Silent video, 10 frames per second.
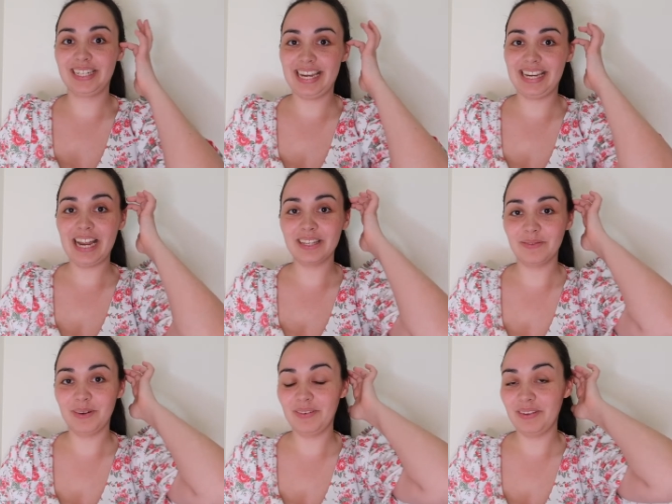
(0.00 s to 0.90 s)
take
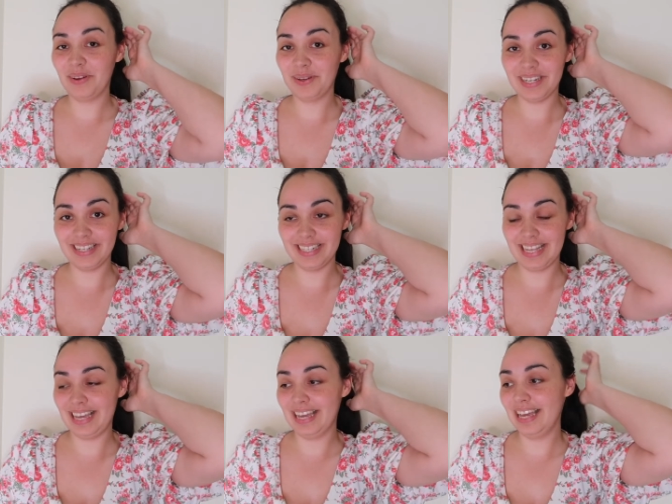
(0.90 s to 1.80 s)
some lovely photos
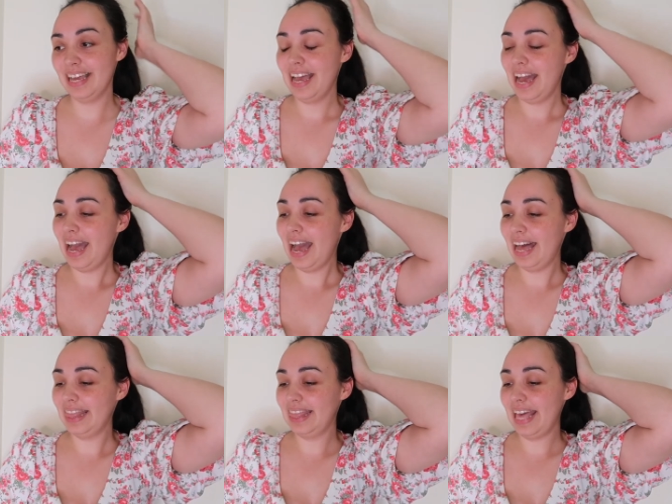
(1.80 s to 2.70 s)
there
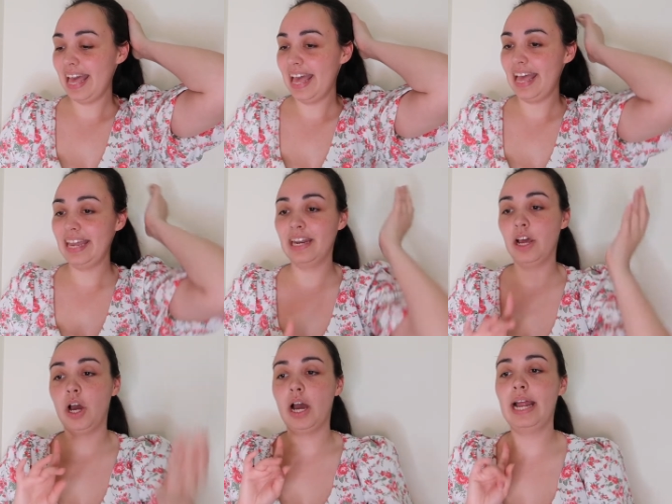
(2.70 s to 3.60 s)
and then
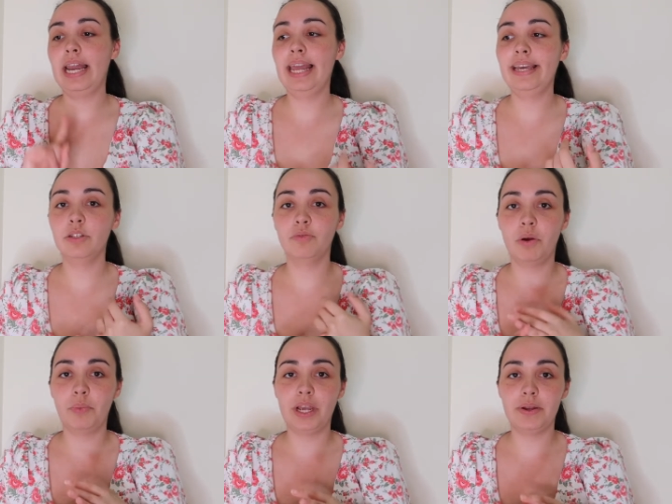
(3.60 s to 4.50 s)
later
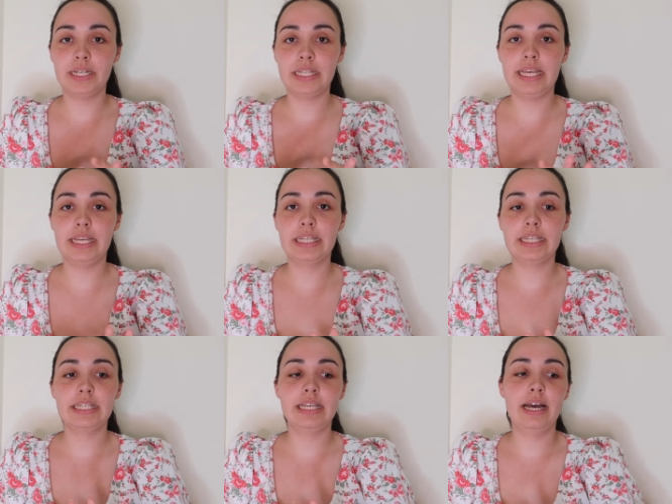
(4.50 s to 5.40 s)
on we're going to
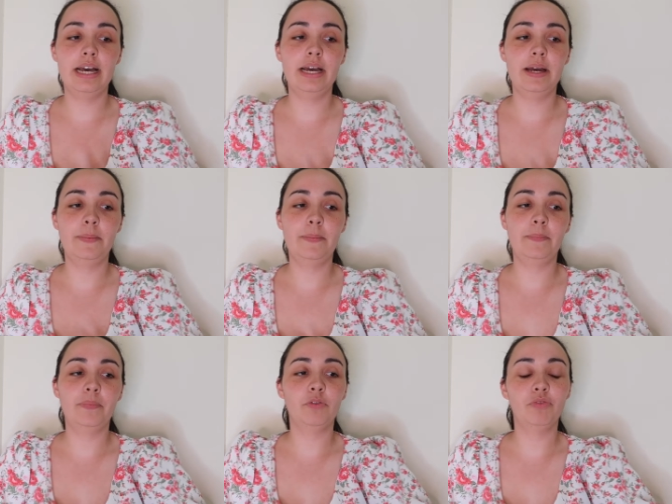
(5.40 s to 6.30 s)
this
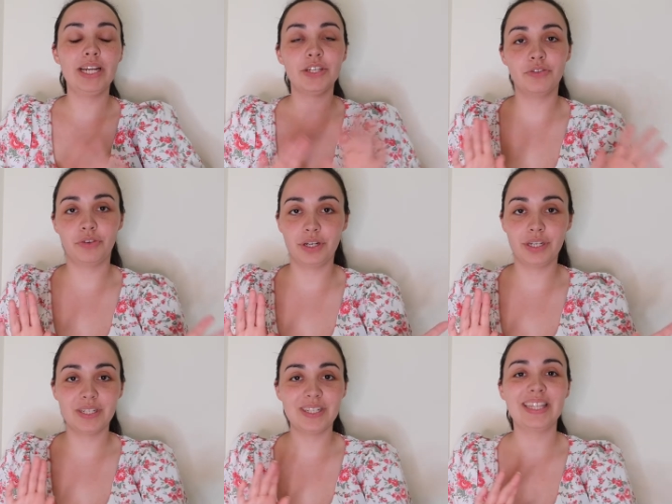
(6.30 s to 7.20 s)
um,
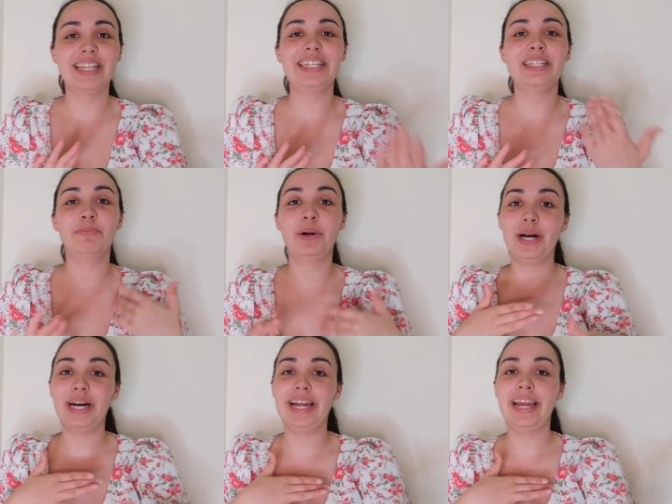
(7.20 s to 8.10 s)
restaurant that is
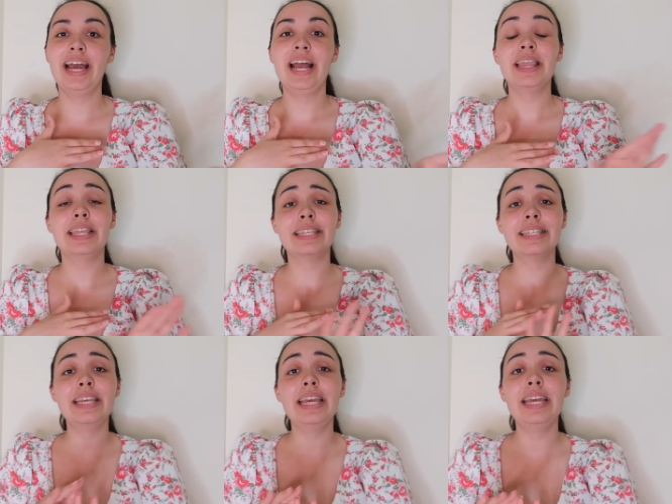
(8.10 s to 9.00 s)
by the
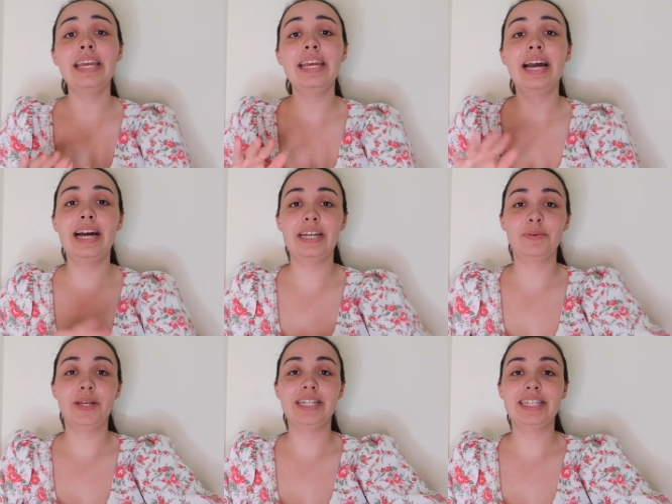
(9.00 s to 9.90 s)
sea and
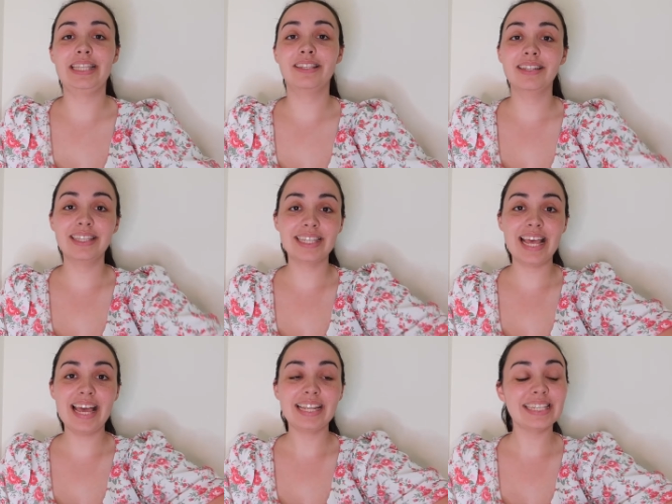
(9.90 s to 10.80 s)
we're going to see the
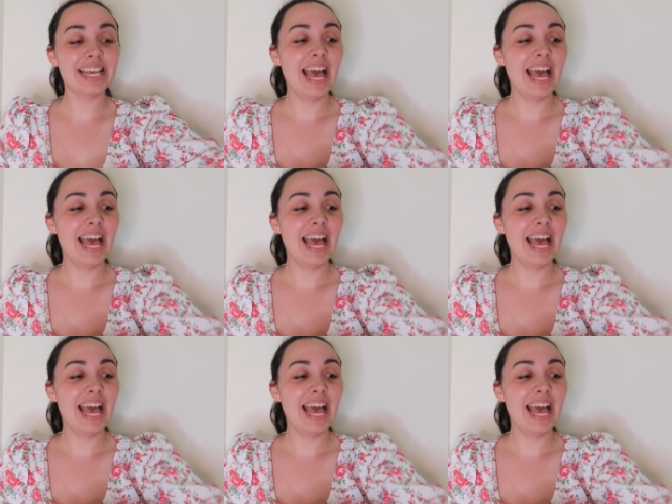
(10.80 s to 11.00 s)
sunset